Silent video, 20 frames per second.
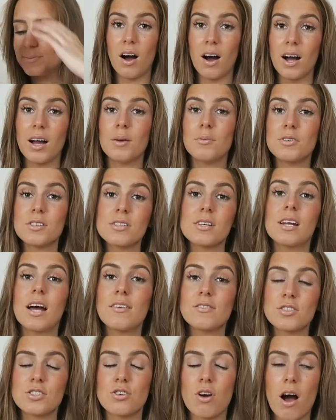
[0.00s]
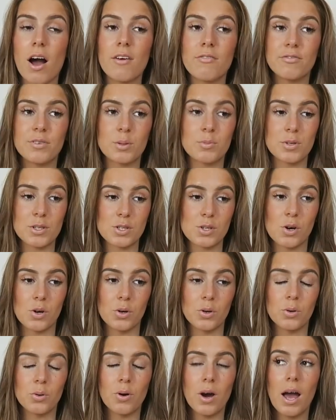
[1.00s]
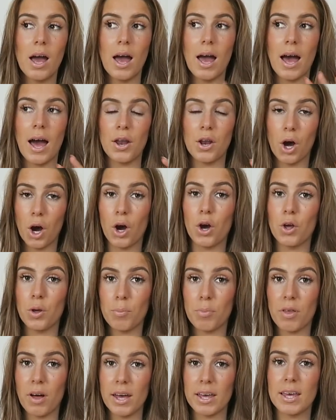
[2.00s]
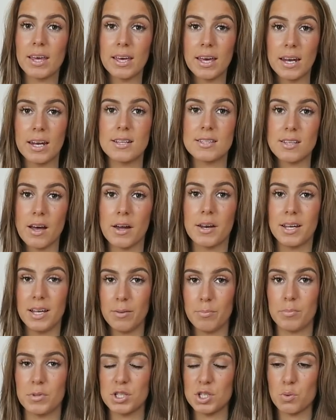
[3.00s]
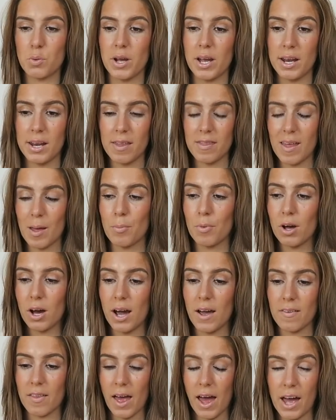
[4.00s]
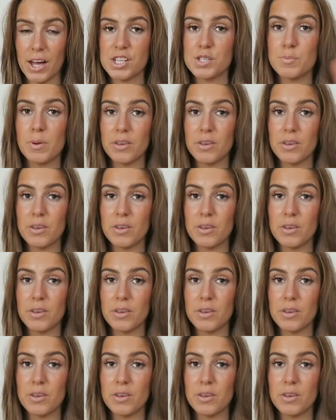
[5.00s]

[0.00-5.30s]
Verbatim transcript: I'm just gonna have to try and film this haul and hope that I can get it done in between them cutting the hedge.